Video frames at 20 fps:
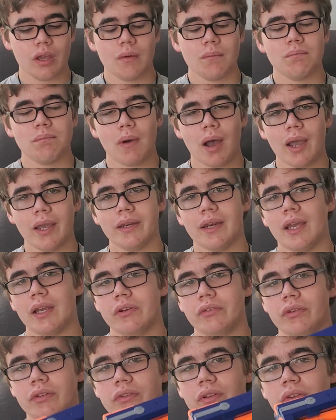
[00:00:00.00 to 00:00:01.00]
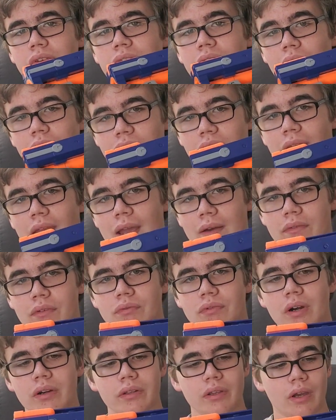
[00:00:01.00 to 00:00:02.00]
mine actually does not have the
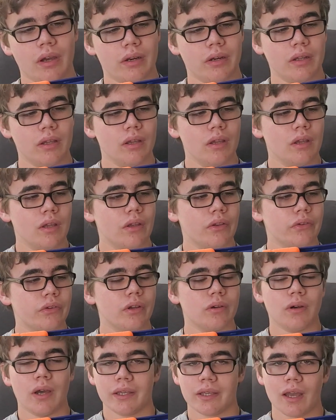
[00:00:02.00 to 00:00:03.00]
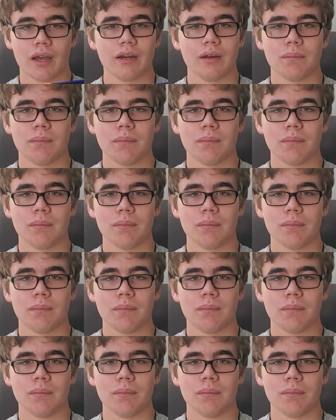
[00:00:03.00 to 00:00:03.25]
front gun. So I got it